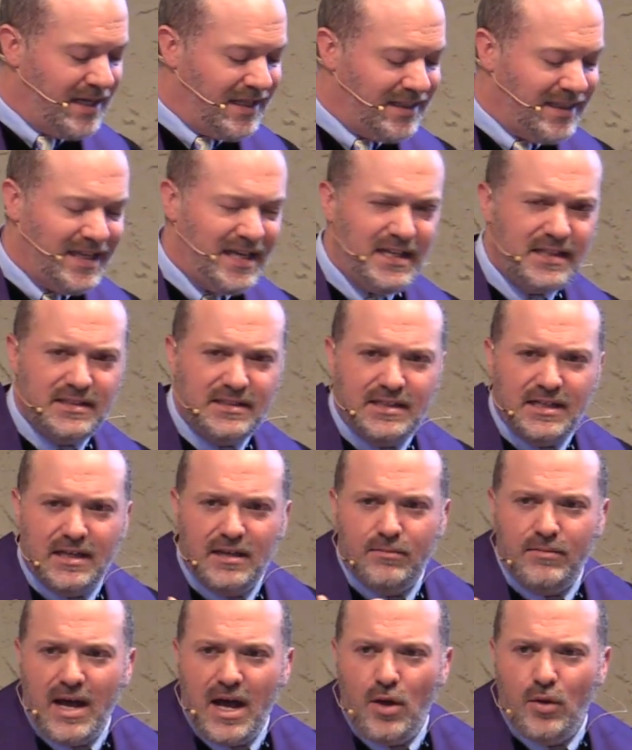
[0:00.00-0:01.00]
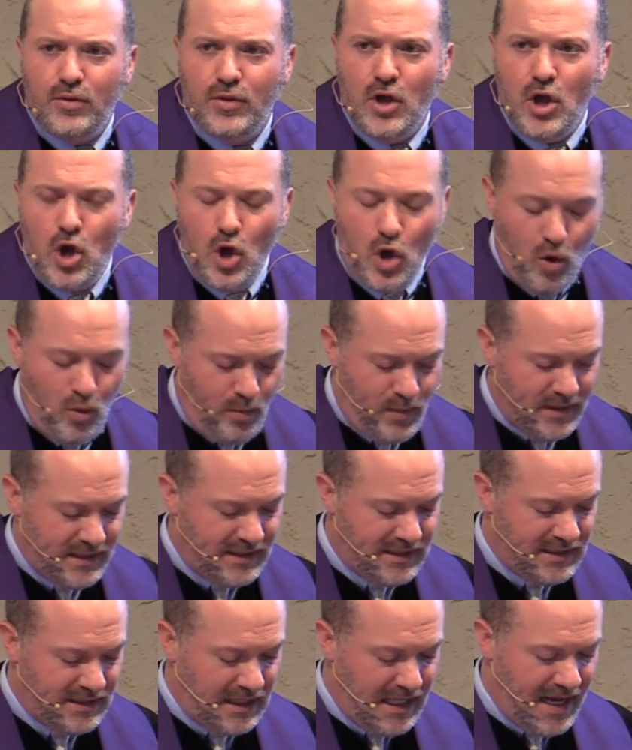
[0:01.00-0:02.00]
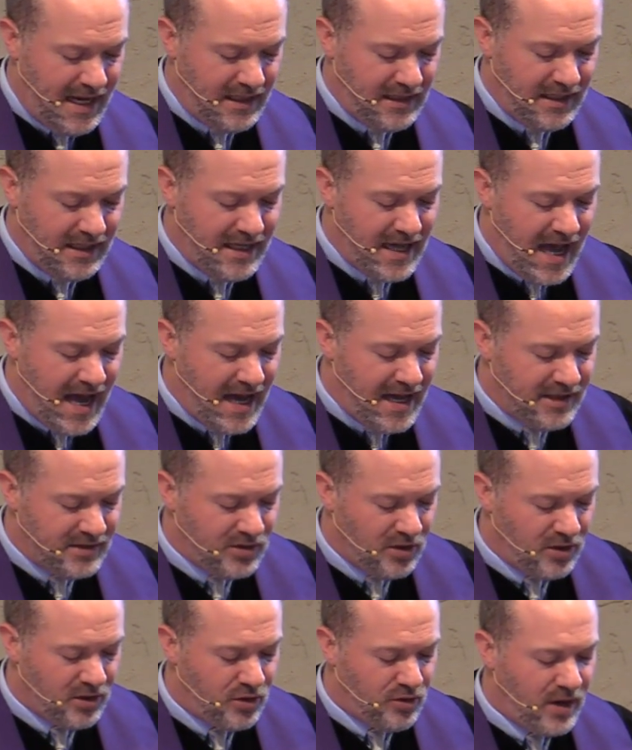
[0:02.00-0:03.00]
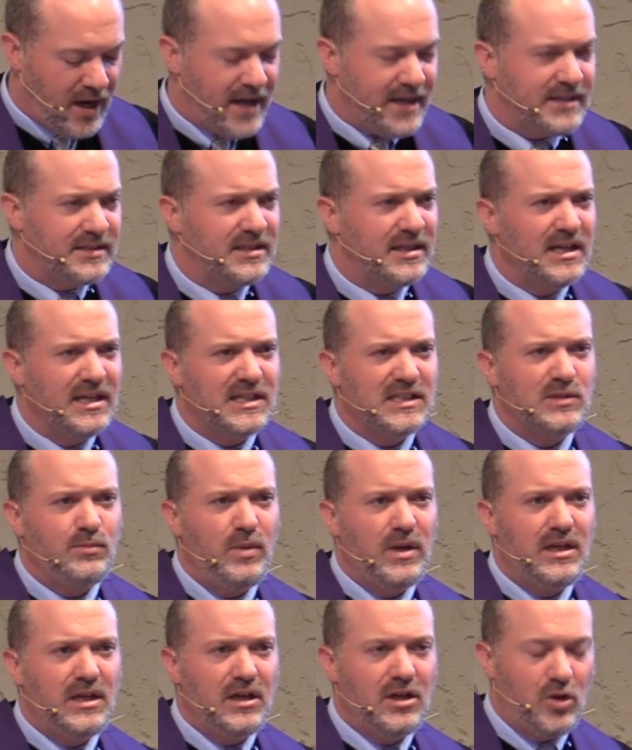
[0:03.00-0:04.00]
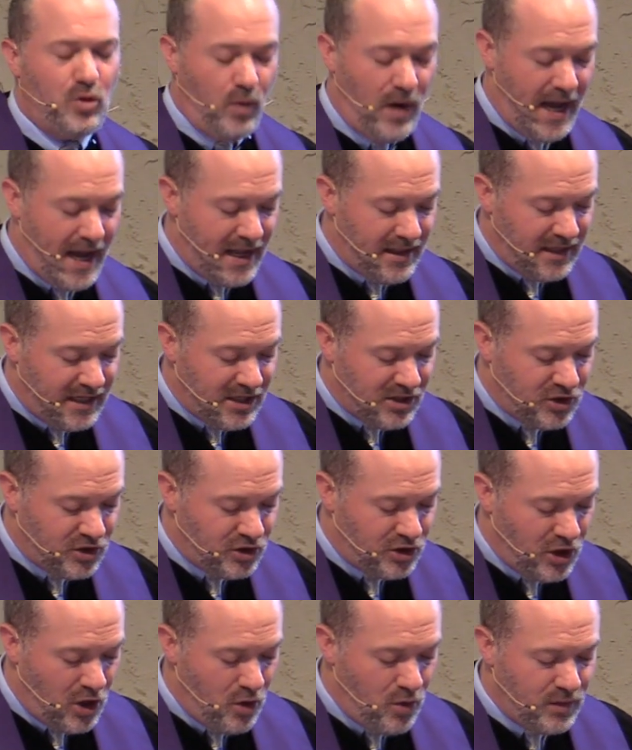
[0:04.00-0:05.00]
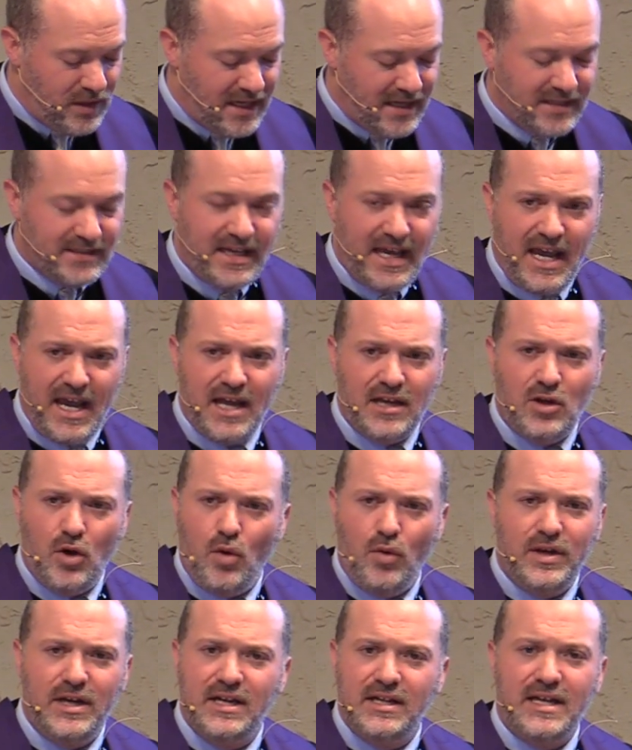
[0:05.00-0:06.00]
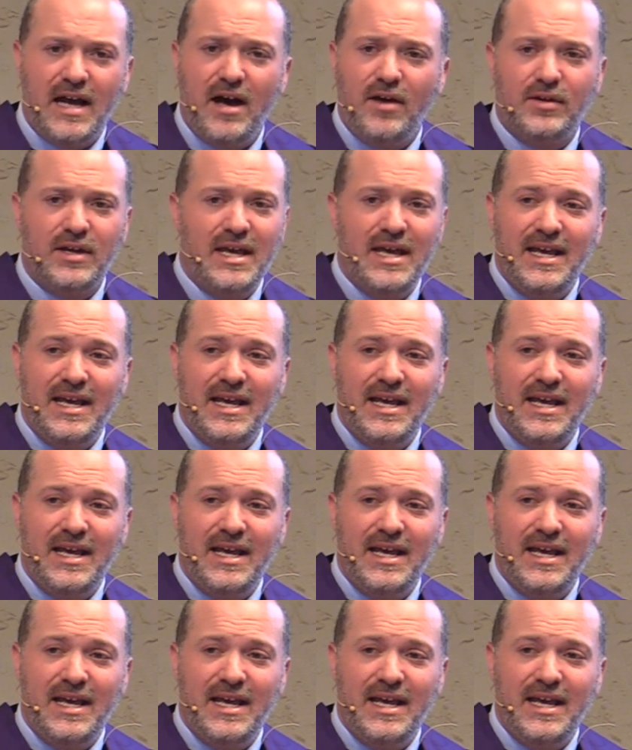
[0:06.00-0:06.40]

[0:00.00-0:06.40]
He leans in, mouth open slightly, eyes on Christ, speaking quietly, a stone in his hand, holding it out